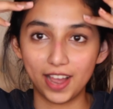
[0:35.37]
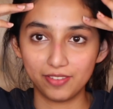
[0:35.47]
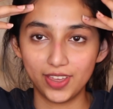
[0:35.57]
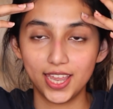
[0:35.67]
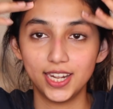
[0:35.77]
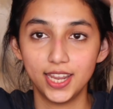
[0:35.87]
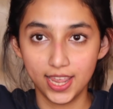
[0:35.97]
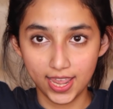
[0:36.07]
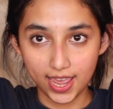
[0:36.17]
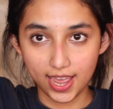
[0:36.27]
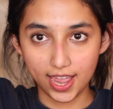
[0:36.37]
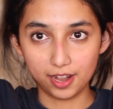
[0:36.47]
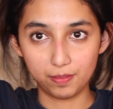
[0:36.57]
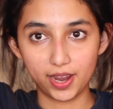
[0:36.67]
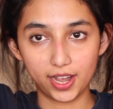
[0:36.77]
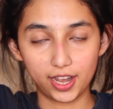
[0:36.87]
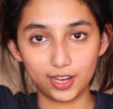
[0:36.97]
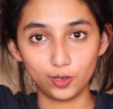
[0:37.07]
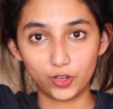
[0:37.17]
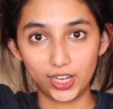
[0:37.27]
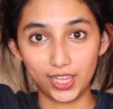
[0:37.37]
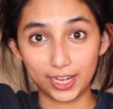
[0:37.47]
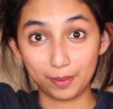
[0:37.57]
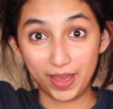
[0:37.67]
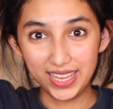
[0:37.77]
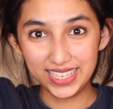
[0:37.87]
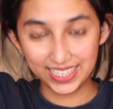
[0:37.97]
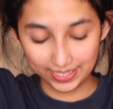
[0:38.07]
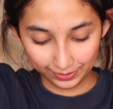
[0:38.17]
5 head and my hair looking like a mess.